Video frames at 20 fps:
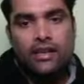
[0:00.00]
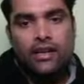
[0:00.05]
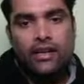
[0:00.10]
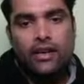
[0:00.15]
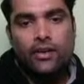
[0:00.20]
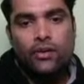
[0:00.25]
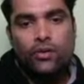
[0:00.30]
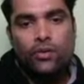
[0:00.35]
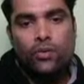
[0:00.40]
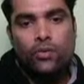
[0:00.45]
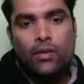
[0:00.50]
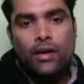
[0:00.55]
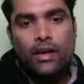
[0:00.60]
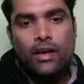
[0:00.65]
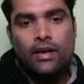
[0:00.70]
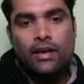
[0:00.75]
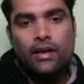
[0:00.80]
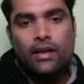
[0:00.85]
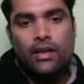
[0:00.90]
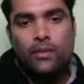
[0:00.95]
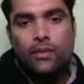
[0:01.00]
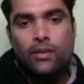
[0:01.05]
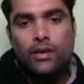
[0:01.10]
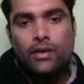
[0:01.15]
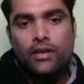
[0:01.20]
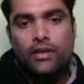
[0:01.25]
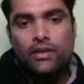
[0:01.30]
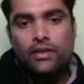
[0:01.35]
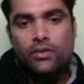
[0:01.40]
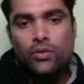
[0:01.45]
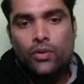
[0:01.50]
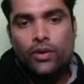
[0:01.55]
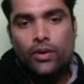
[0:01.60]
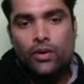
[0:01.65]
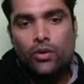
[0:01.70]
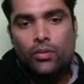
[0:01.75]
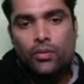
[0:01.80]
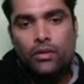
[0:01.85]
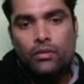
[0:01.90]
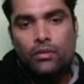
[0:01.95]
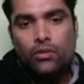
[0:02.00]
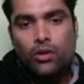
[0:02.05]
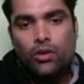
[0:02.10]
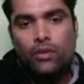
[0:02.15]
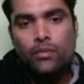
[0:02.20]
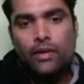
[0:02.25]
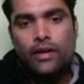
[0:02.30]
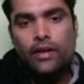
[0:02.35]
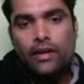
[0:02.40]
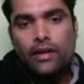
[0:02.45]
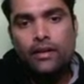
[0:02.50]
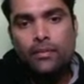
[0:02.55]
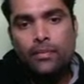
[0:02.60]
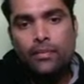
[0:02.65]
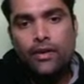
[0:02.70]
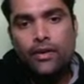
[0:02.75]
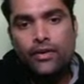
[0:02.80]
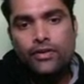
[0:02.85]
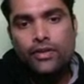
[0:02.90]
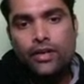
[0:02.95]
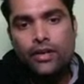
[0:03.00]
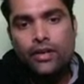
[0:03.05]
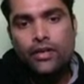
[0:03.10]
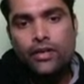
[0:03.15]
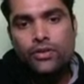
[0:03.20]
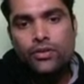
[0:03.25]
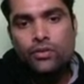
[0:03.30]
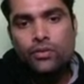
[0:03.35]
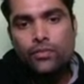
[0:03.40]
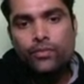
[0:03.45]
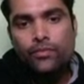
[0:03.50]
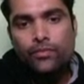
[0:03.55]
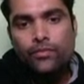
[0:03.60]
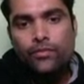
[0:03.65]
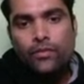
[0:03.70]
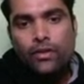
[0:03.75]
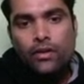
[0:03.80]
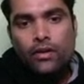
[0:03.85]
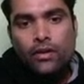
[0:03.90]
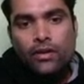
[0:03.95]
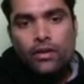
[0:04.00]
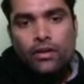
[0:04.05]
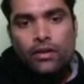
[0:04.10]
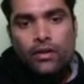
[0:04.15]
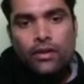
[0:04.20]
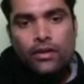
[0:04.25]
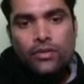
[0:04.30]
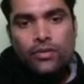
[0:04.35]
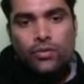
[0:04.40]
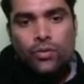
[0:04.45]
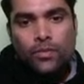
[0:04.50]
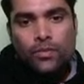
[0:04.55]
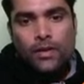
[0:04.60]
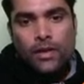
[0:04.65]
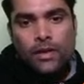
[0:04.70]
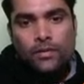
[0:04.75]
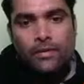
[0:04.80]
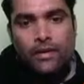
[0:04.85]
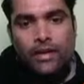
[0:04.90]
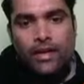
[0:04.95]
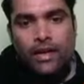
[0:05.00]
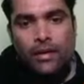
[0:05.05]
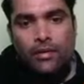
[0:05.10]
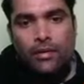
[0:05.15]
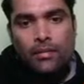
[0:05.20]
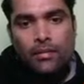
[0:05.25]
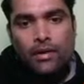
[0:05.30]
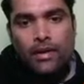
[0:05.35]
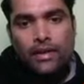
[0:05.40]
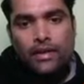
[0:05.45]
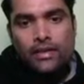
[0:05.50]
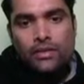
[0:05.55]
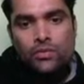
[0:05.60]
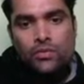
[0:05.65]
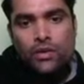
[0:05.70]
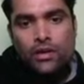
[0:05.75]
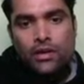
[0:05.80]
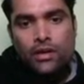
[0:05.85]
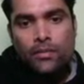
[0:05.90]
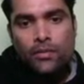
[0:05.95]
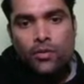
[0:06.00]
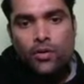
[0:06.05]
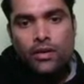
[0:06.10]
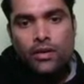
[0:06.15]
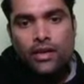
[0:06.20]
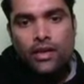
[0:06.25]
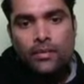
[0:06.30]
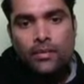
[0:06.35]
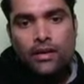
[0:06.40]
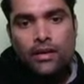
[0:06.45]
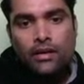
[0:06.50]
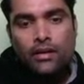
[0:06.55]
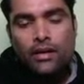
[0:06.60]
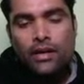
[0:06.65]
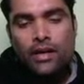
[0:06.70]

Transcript: T2 by T1 is going to be what, my dear? Pressure ratio raised to power gamma minus 1 upon gamma.